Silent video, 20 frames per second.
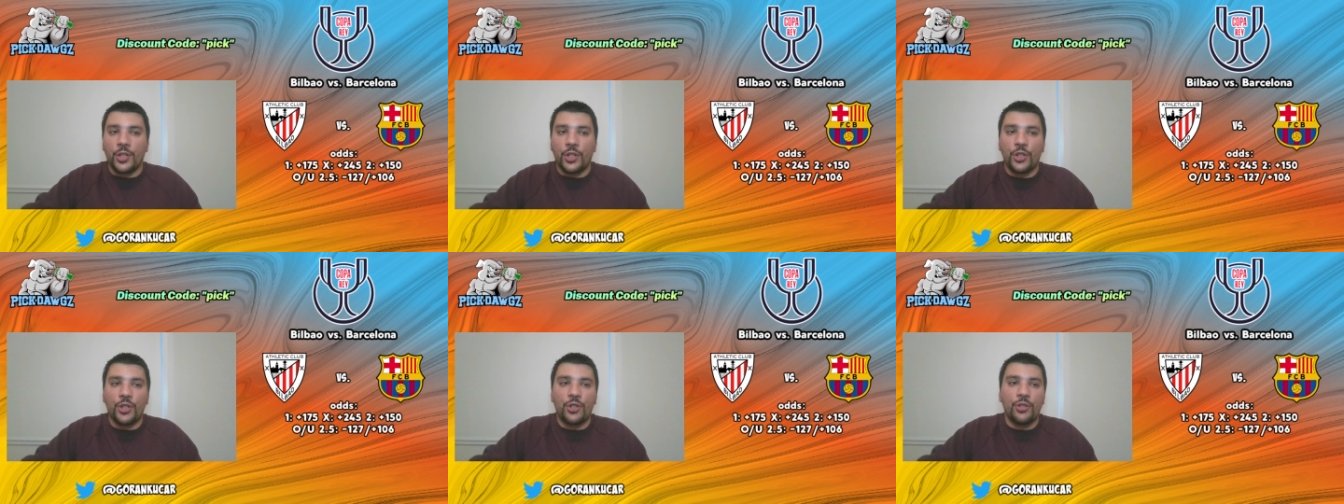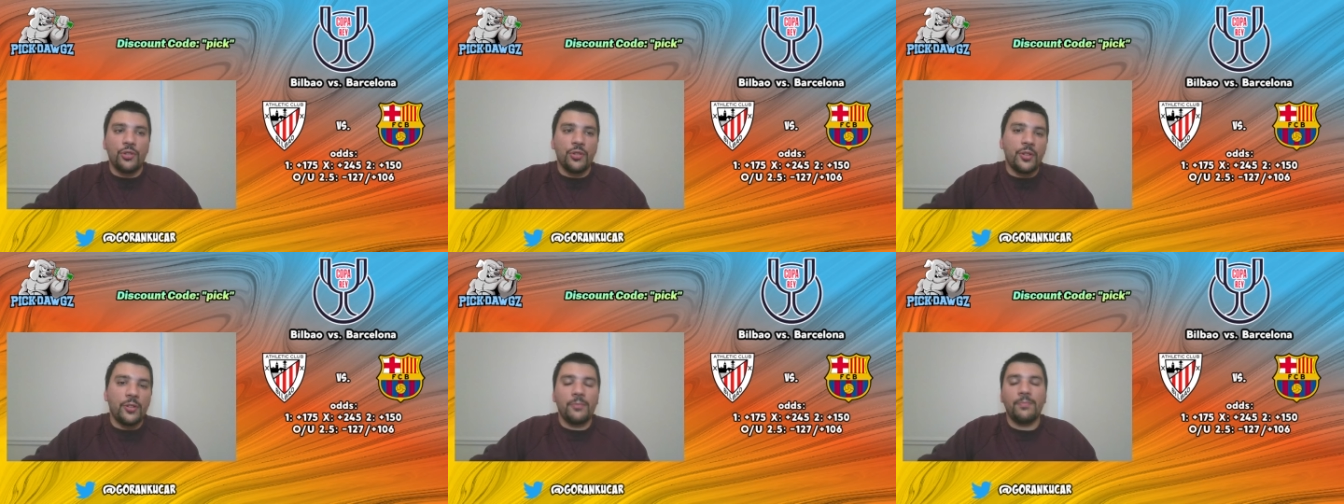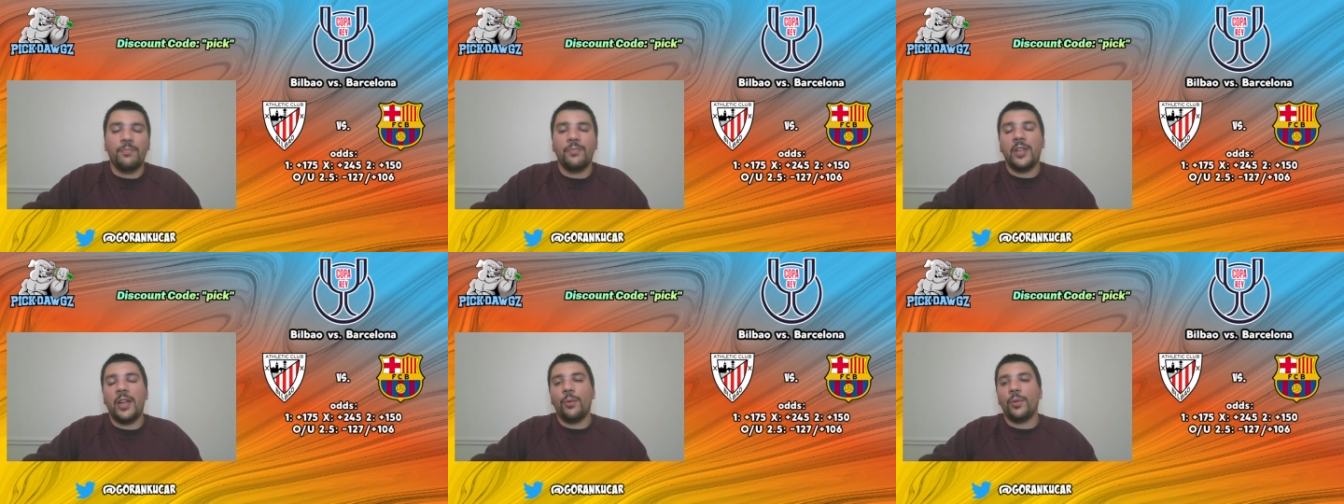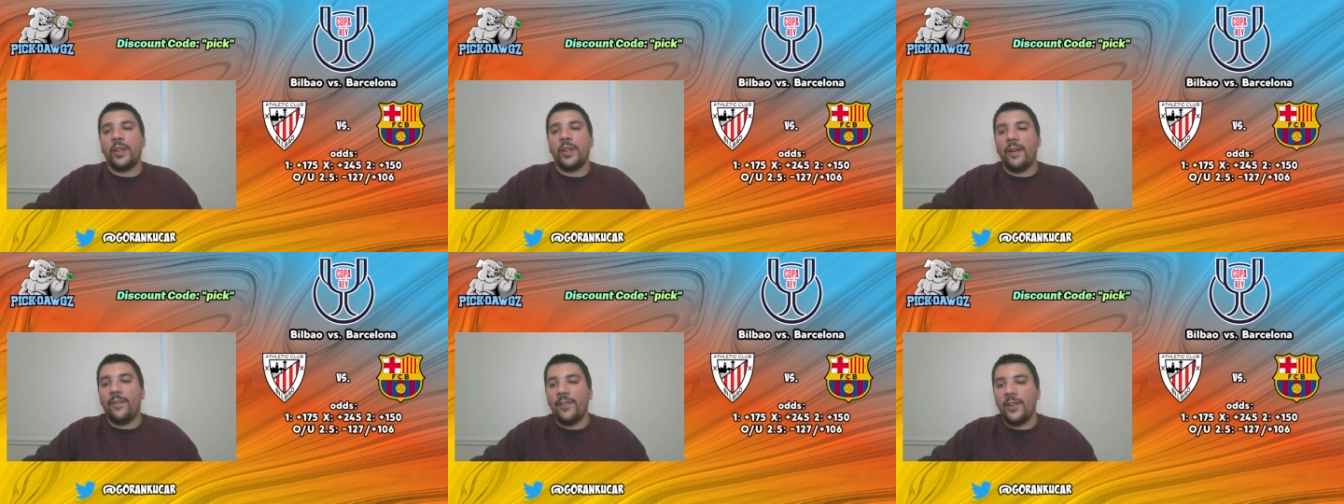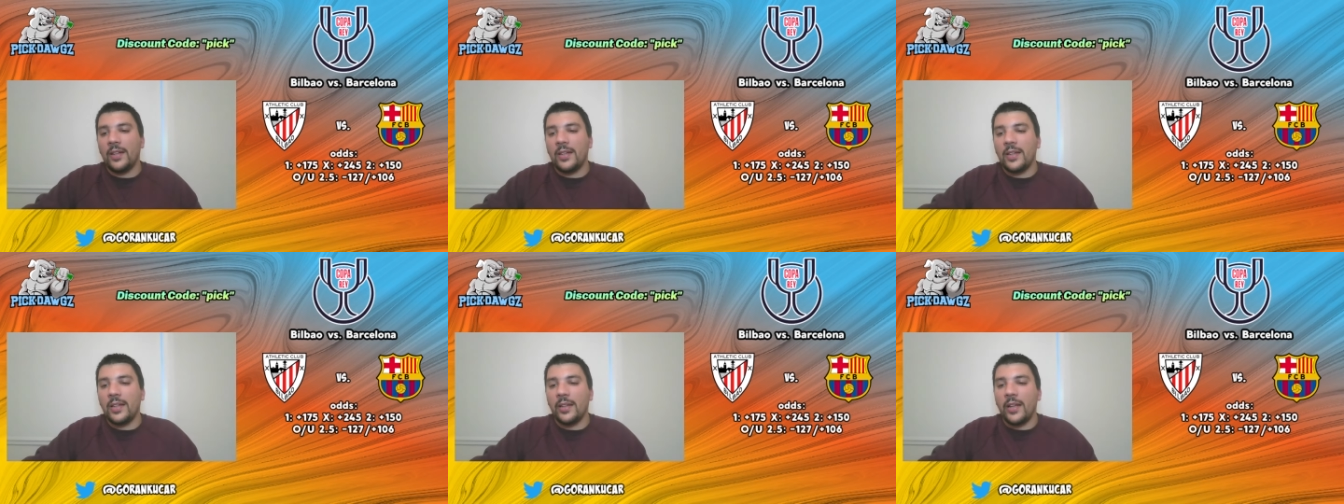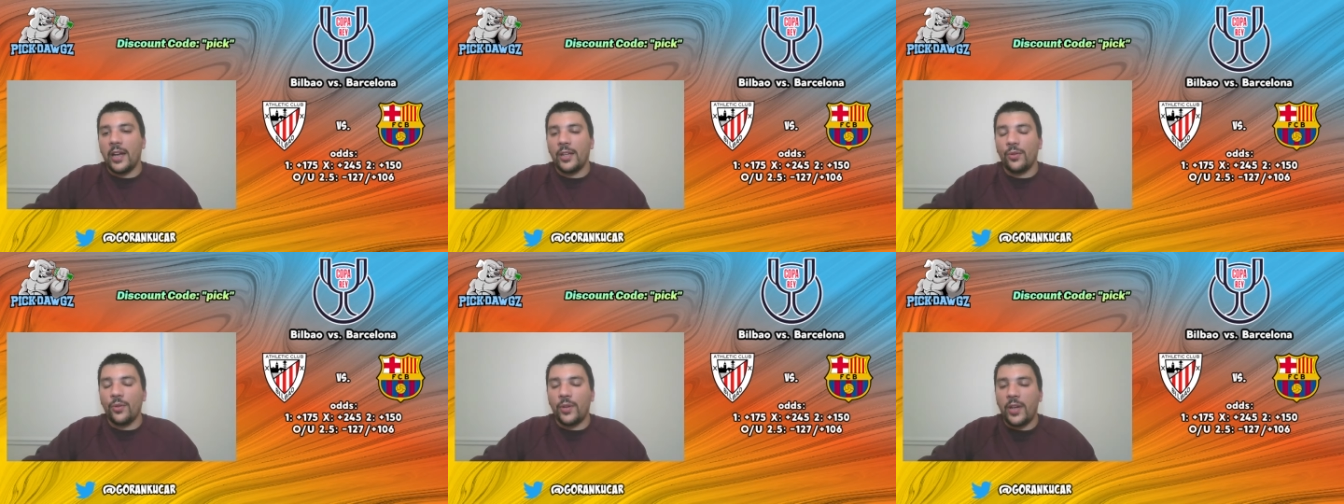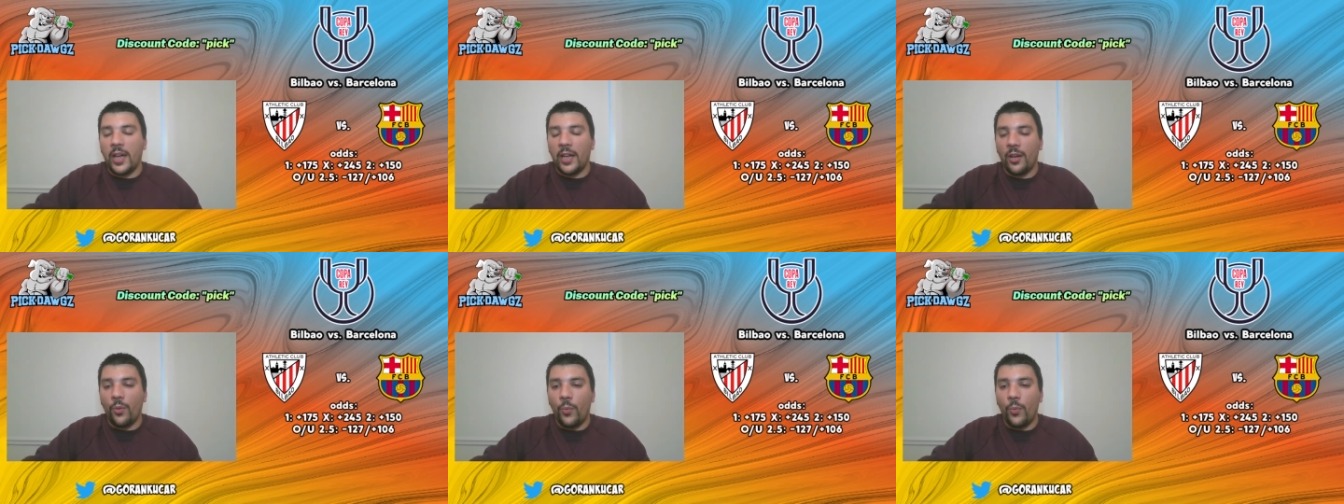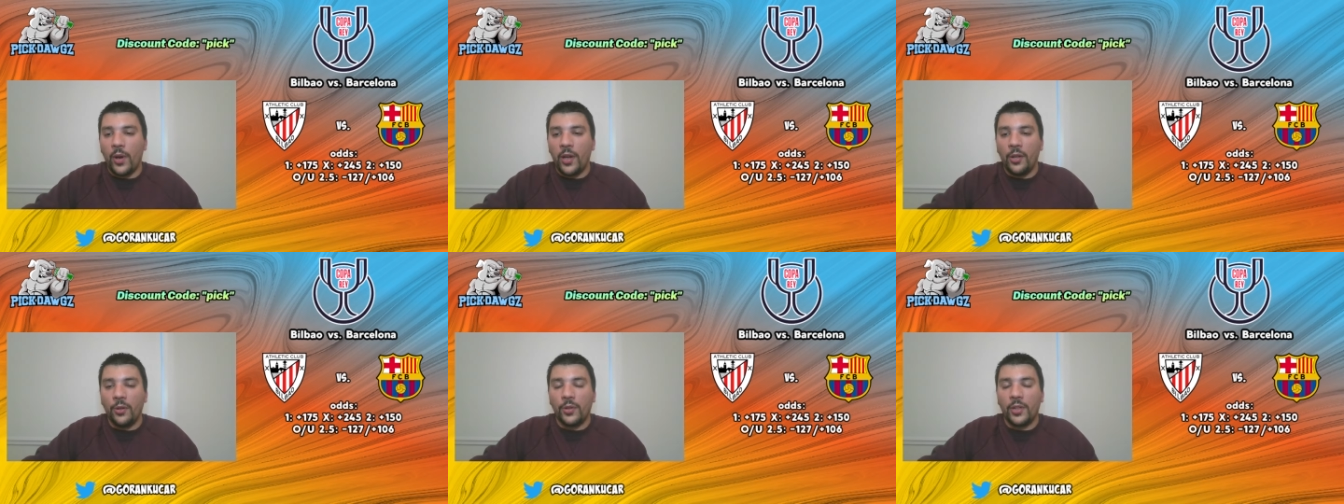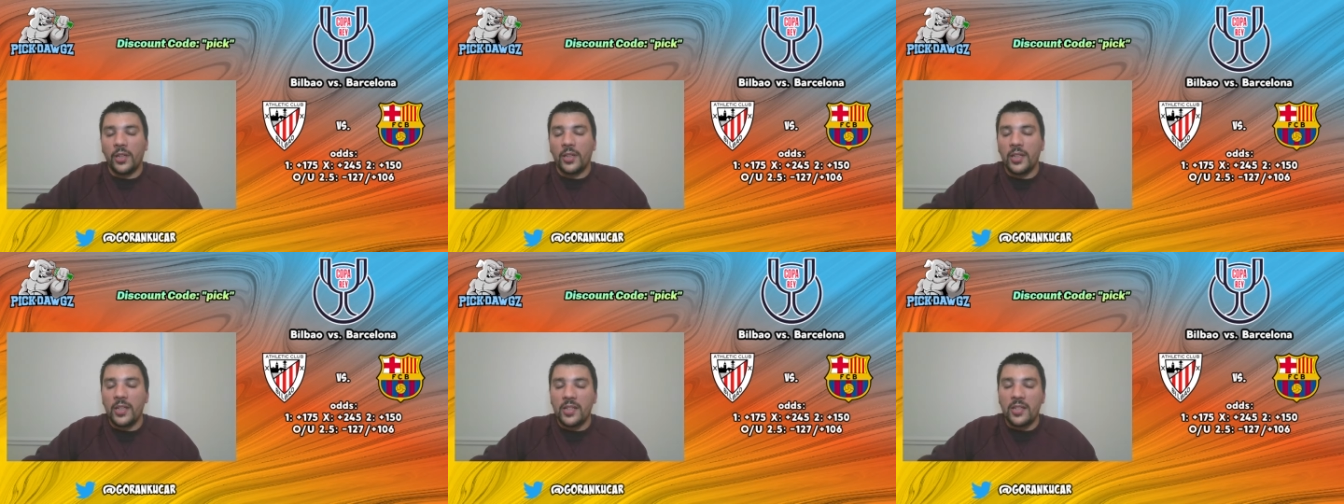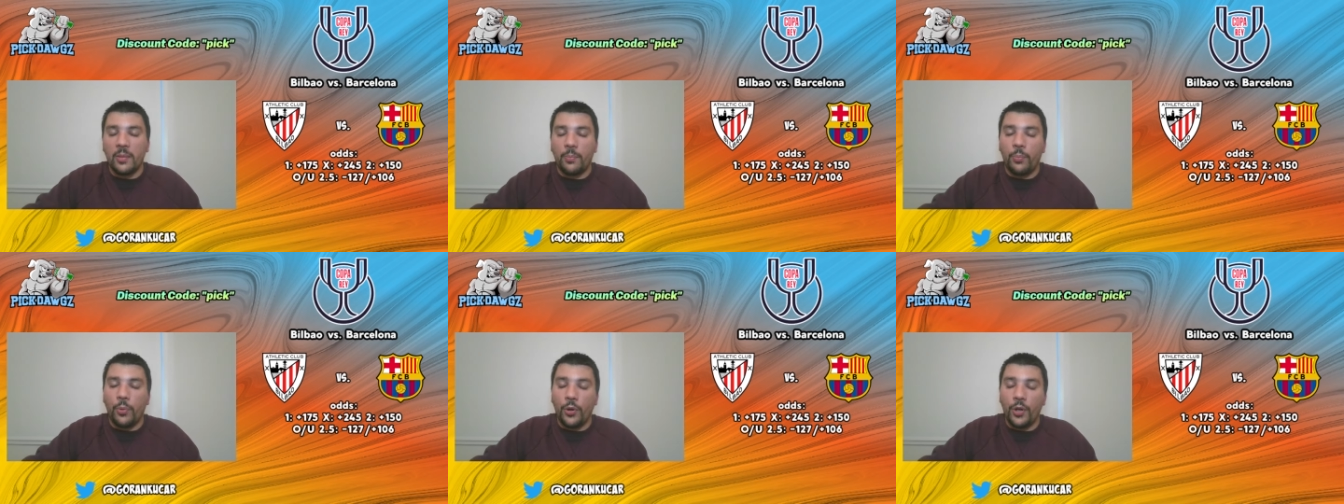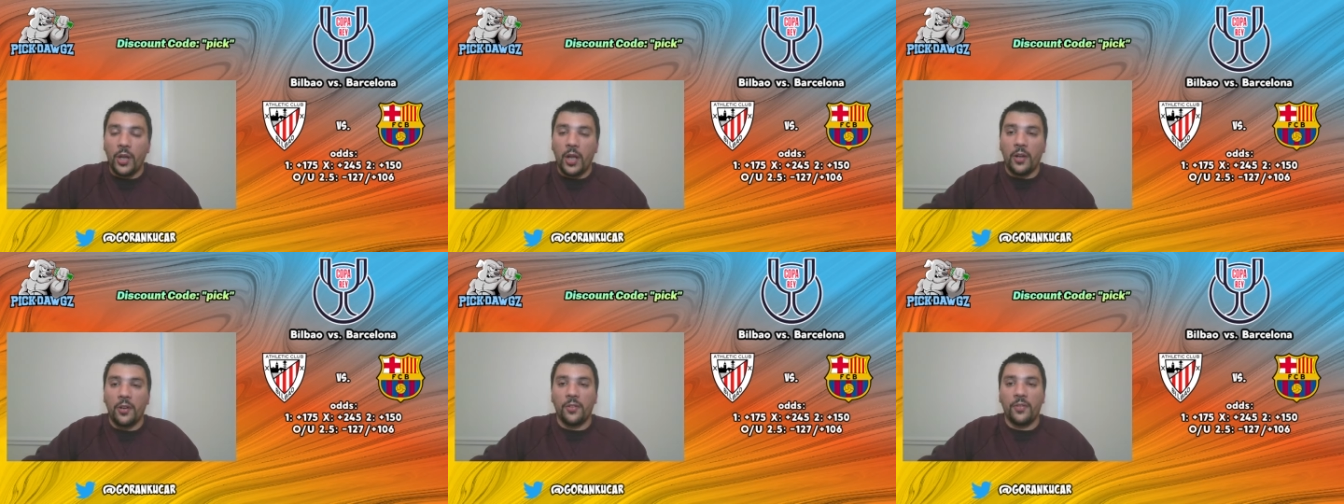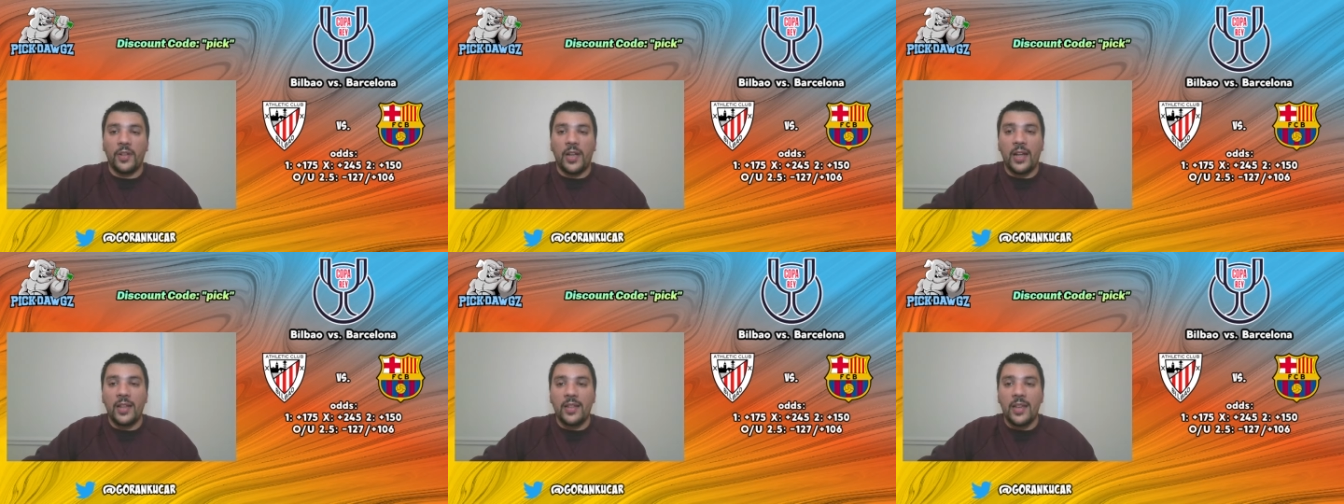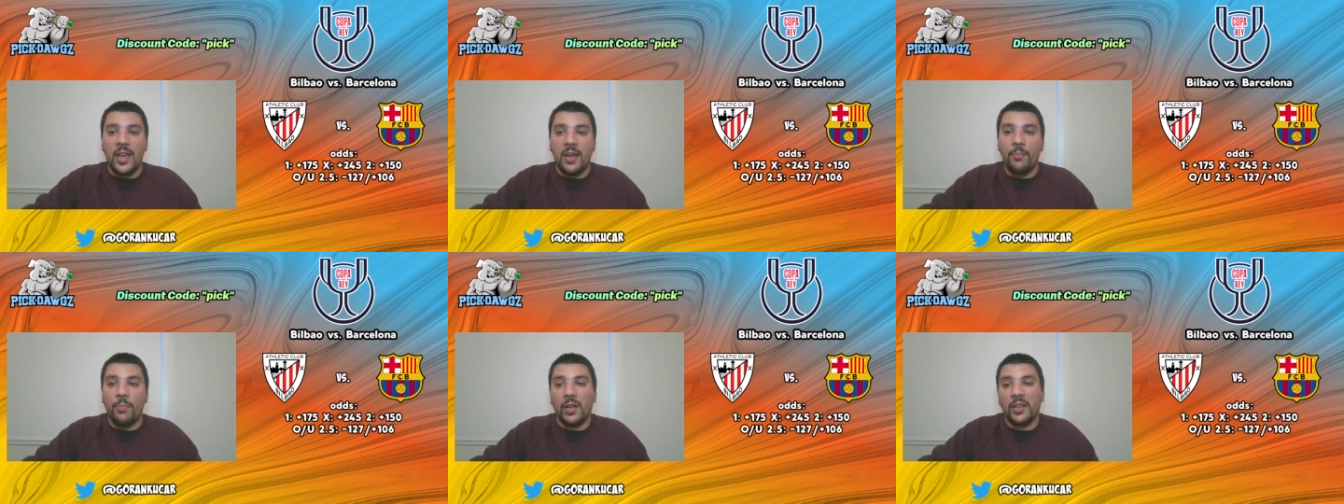Sure, they would definitely like to get a win or at least a point out of that game,